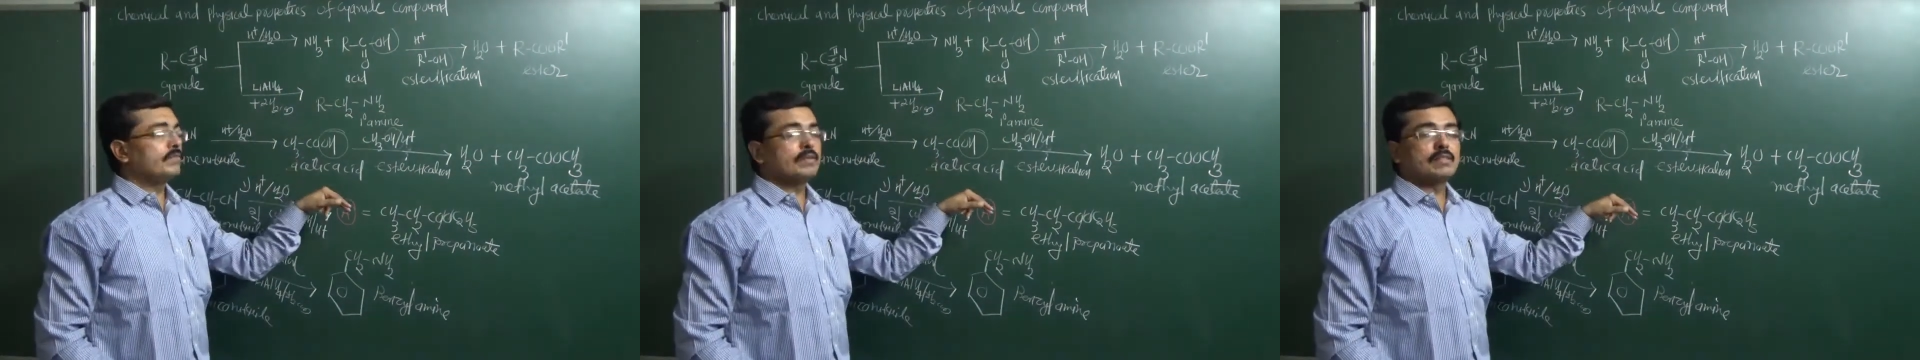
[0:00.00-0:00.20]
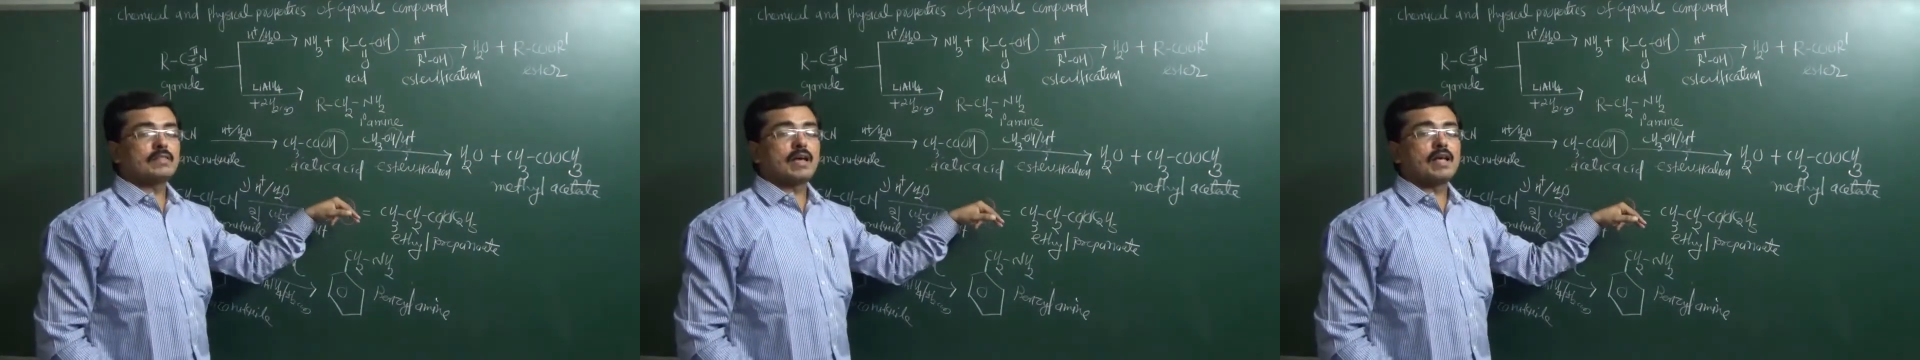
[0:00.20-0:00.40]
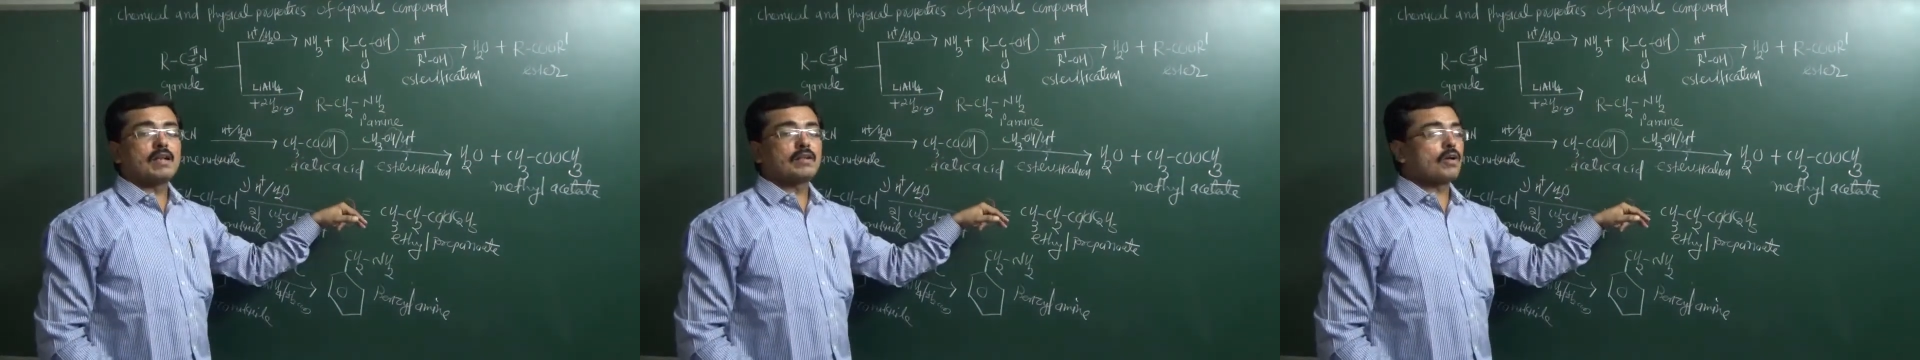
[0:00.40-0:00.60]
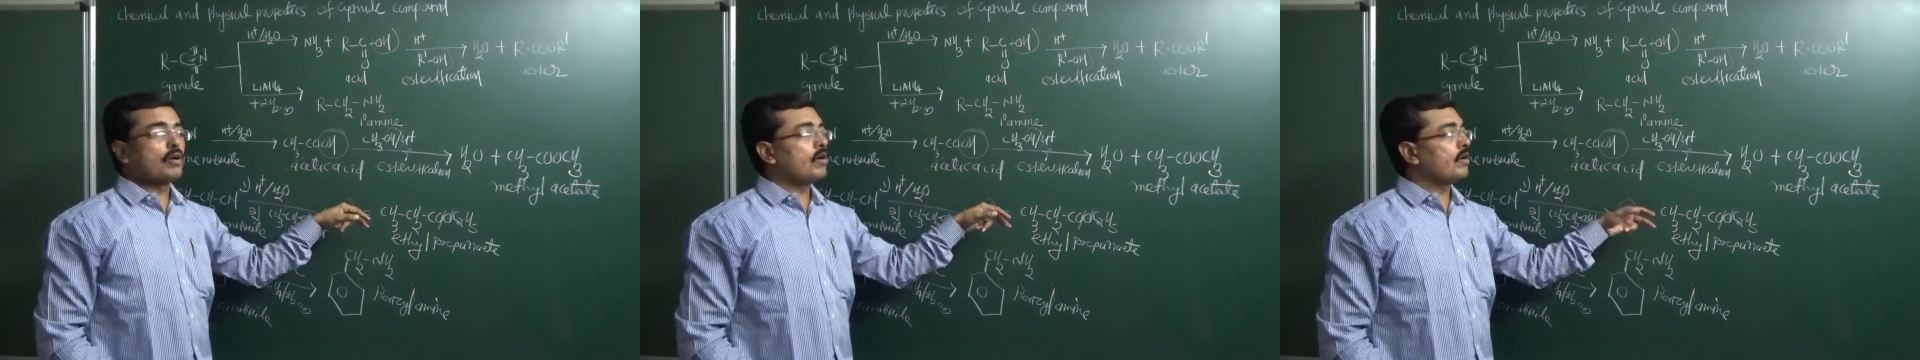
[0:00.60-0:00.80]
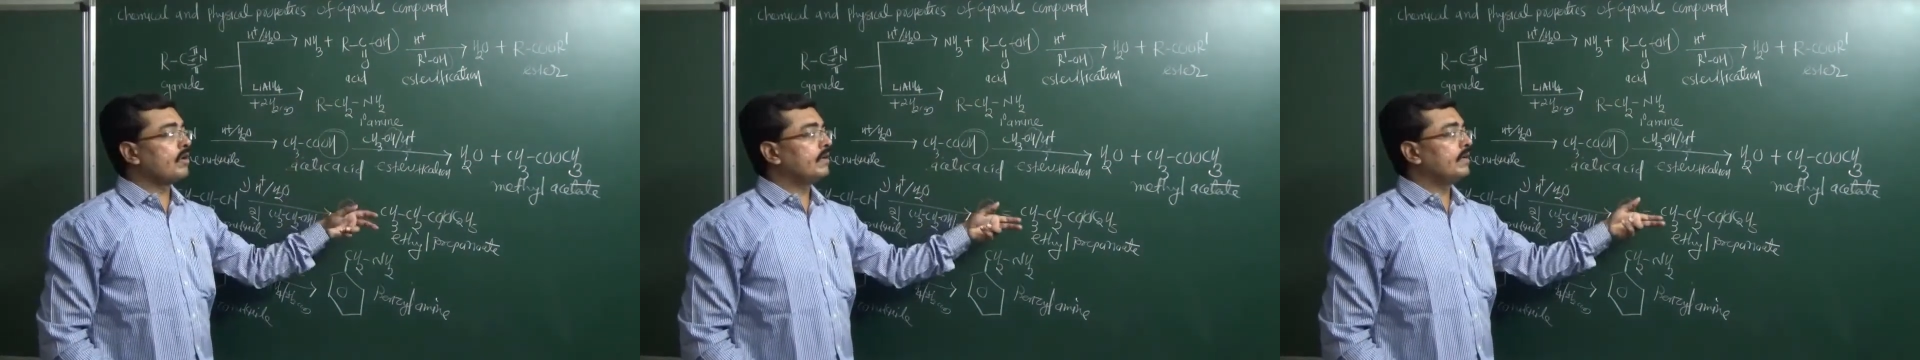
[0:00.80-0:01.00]
with the
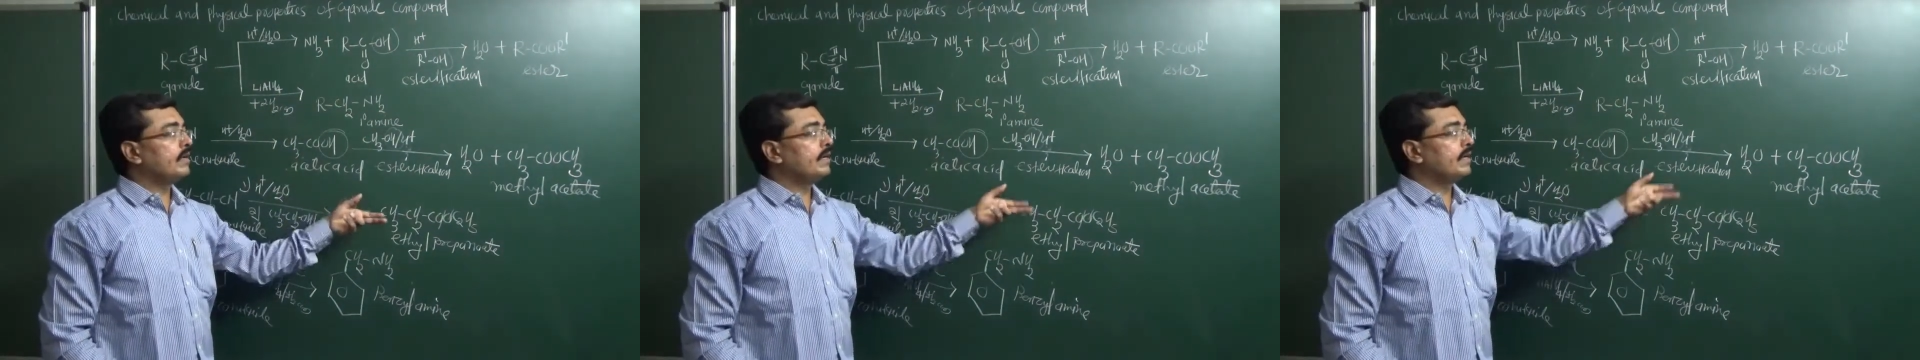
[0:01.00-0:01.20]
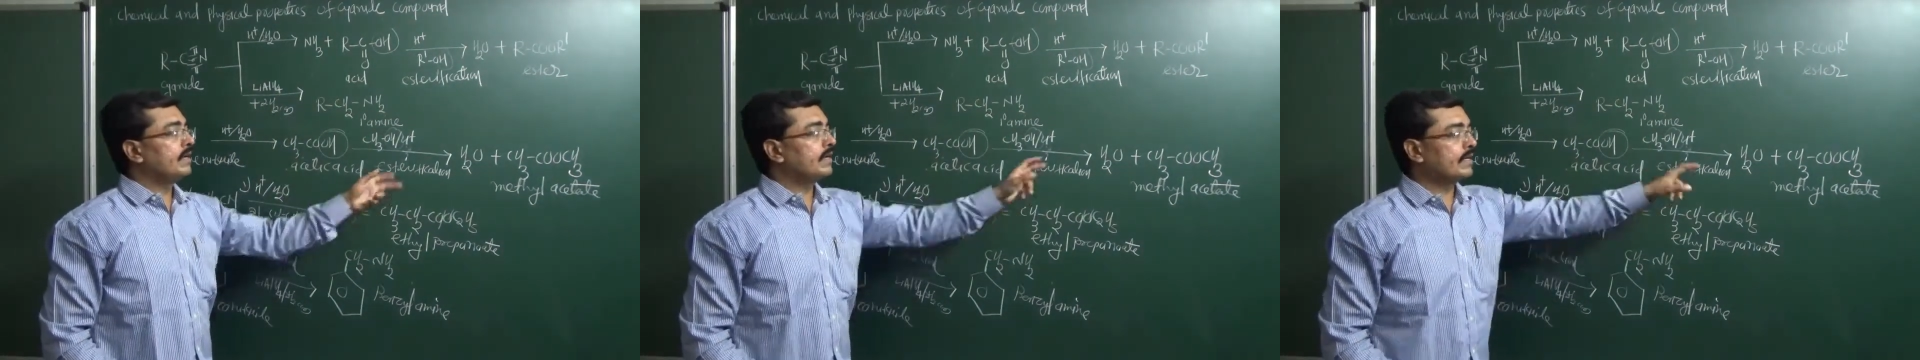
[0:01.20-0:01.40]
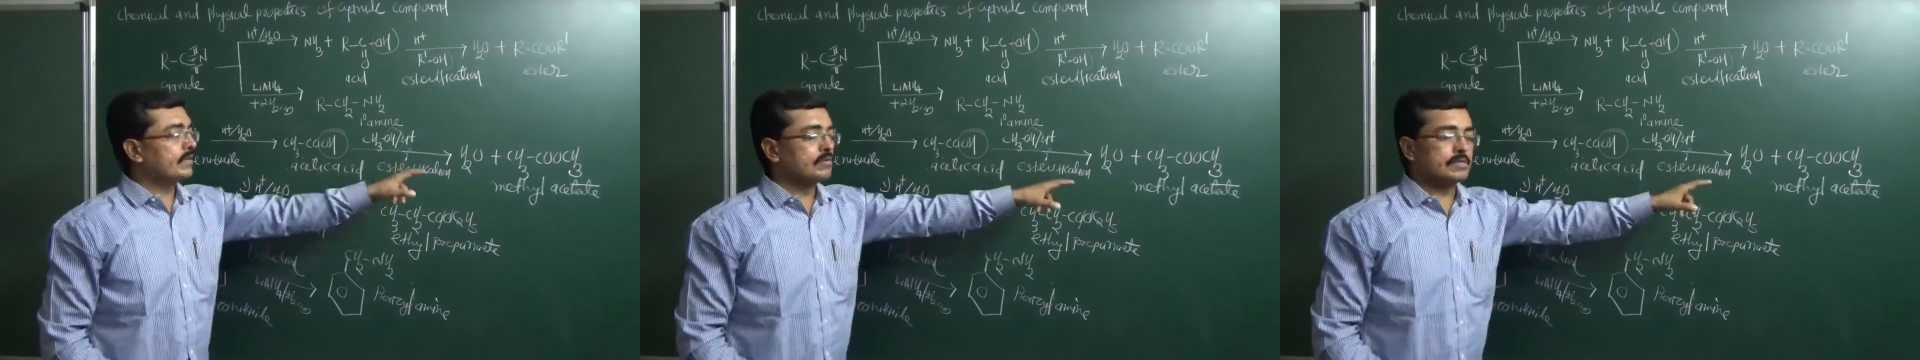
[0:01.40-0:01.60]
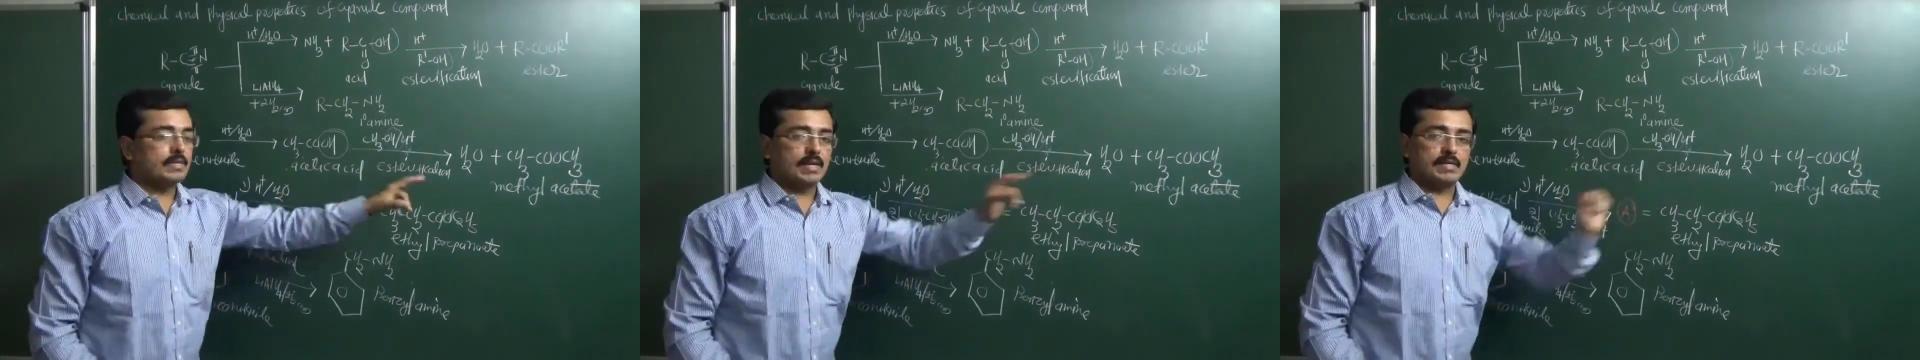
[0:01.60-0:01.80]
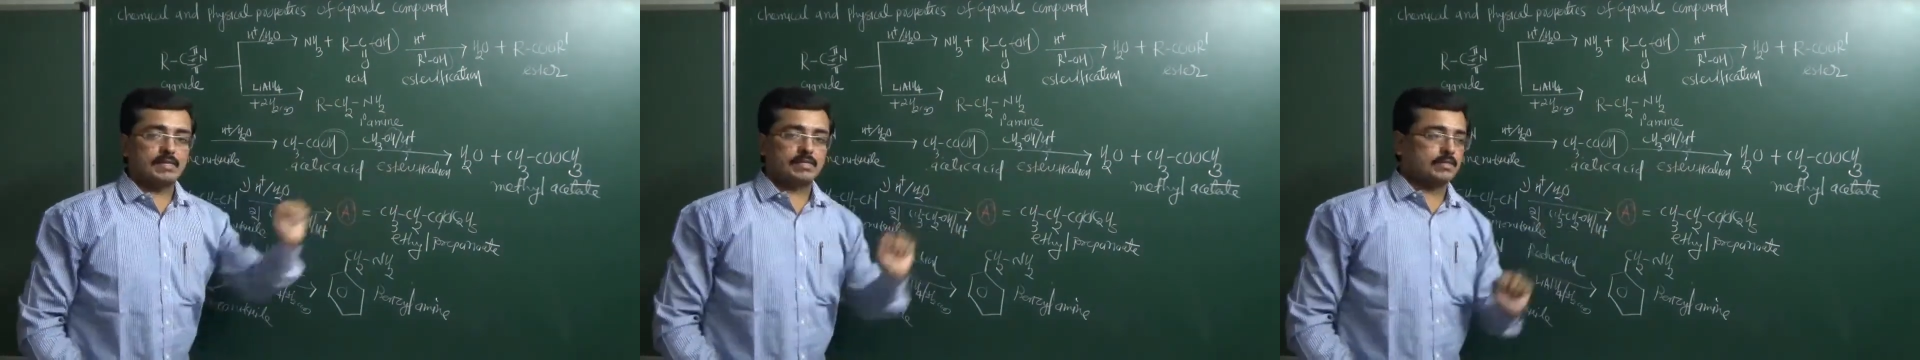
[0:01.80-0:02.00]
alcohol, it gives
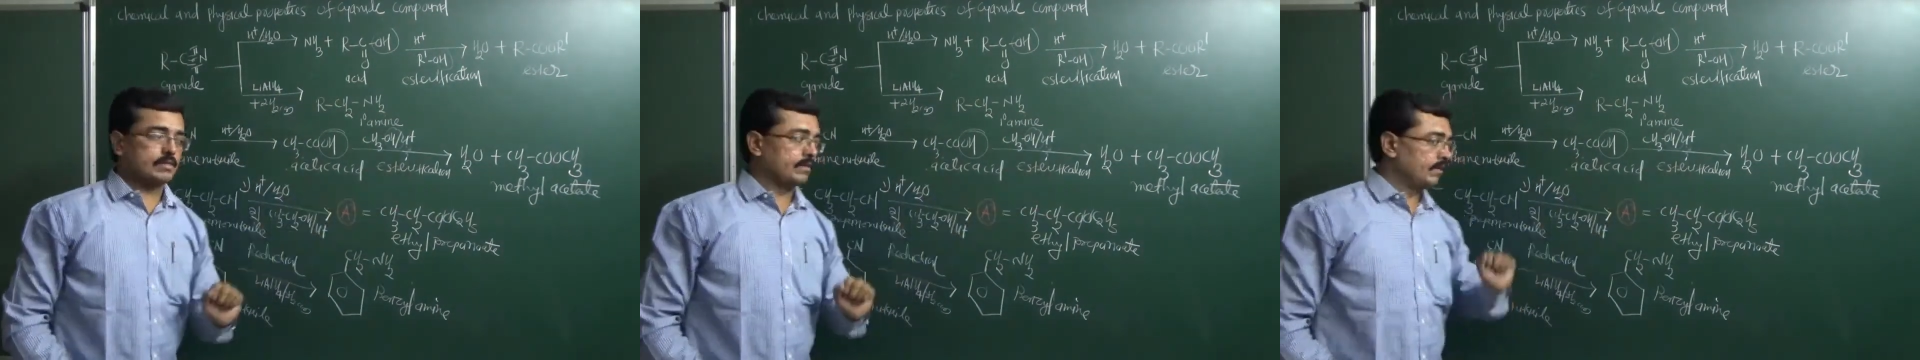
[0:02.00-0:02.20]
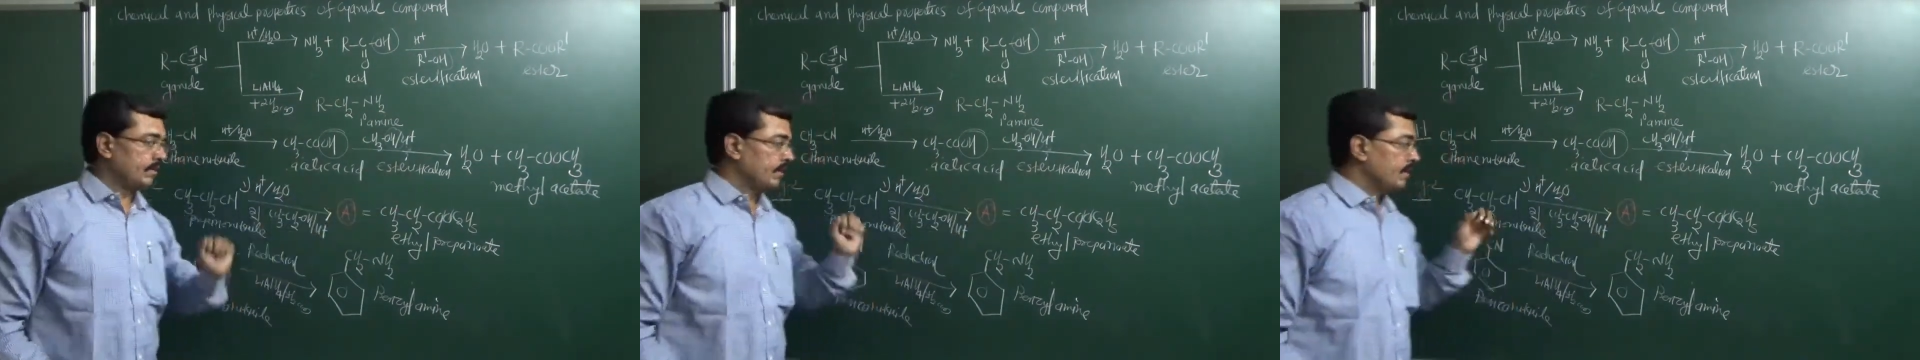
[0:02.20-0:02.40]
ester.